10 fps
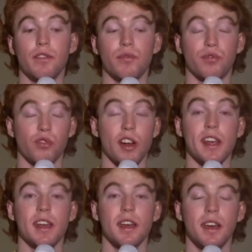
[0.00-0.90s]
for
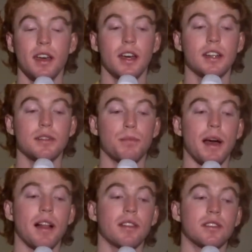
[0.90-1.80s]
free to
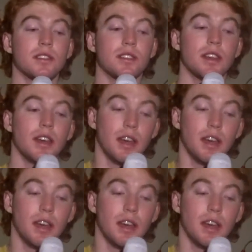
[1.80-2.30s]
Palace.